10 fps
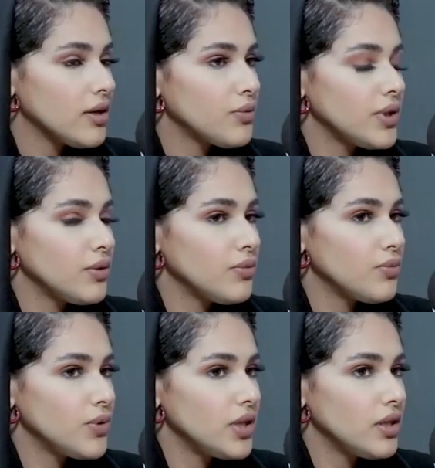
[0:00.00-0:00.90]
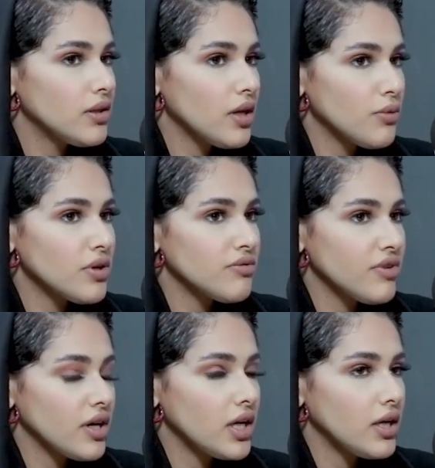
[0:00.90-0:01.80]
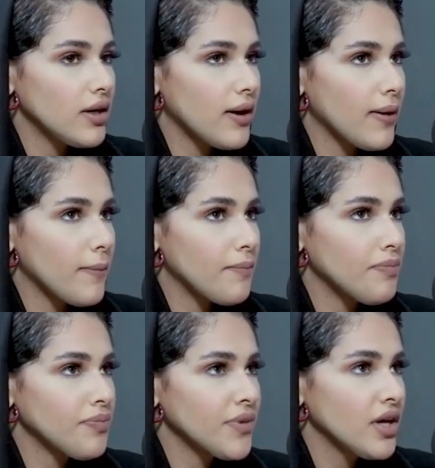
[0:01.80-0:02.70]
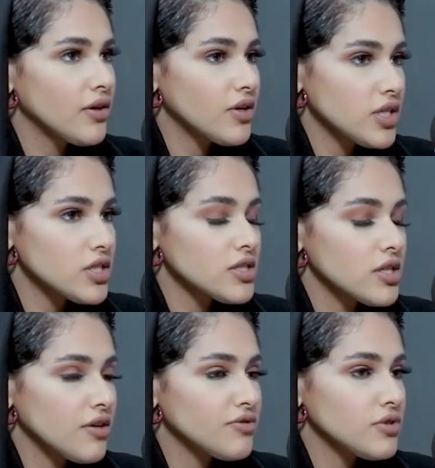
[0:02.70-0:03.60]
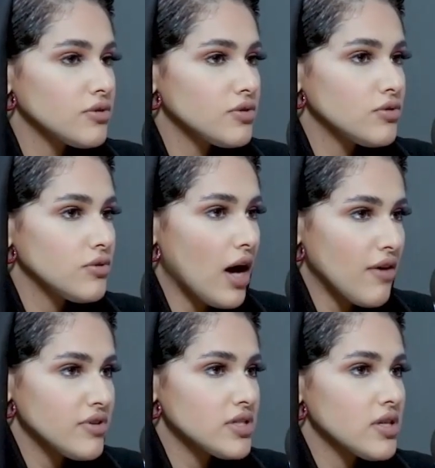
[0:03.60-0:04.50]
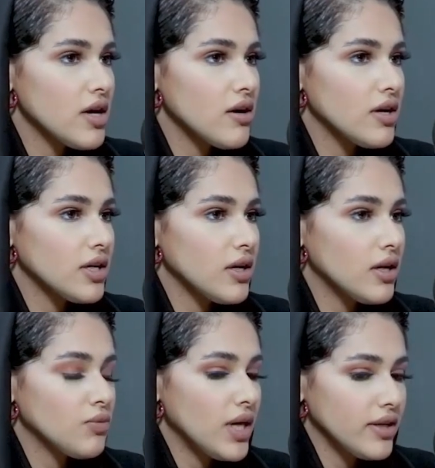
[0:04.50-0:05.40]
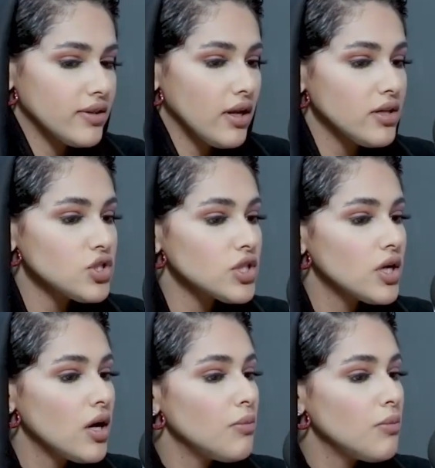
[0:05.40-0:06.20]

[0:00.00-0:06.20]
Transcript: That they were very gracious enough to have us there, and we had the lunch.